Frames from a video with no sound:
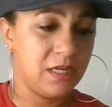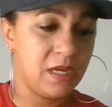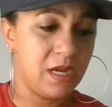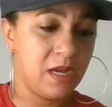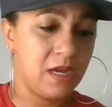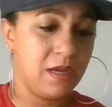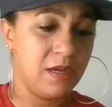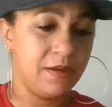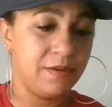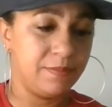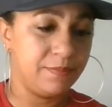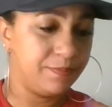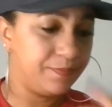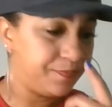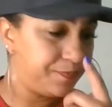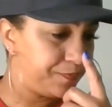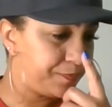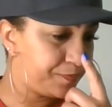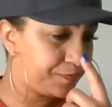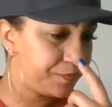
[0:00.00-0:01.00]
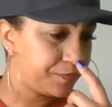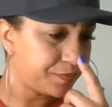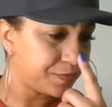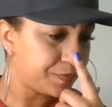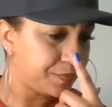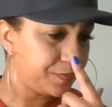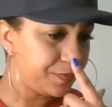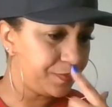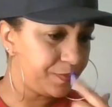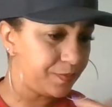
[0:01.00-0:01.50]
um,
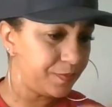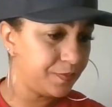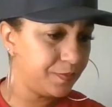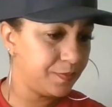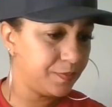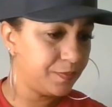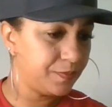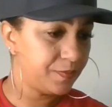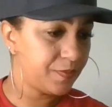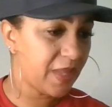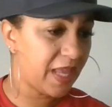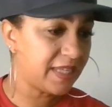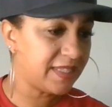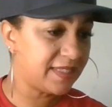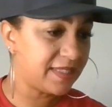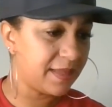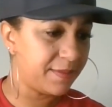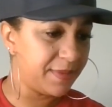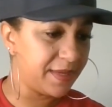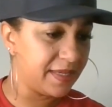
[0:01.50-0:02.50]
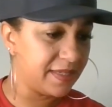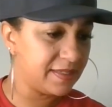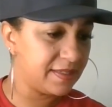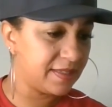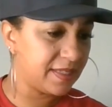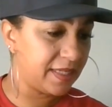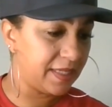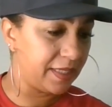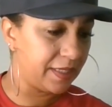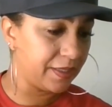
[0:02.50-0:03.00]
exhibits
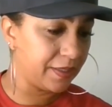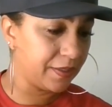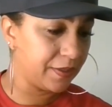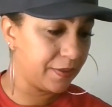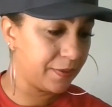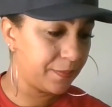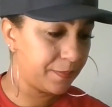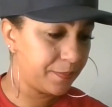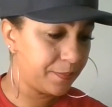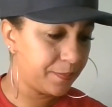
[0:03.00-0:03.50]
here.